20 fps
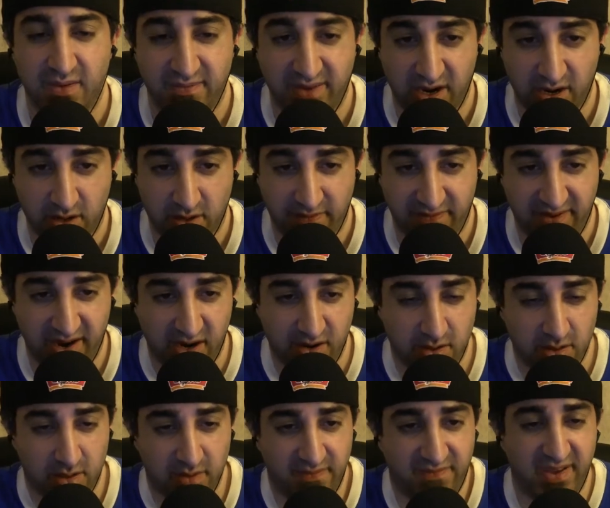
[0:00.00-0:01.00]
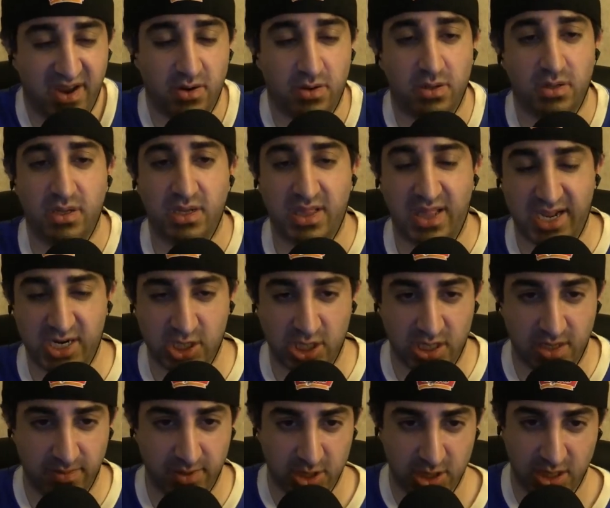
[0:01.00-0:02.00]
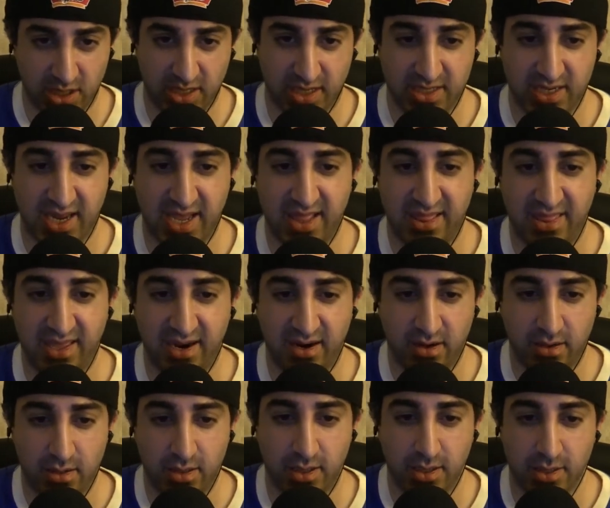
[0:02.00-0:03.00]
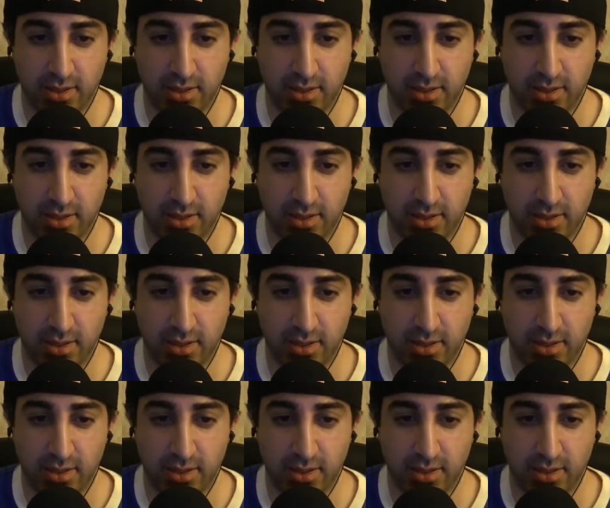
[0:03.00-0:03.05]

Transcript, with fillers: Federal, Federal, Federal Election Commission doesn't end there.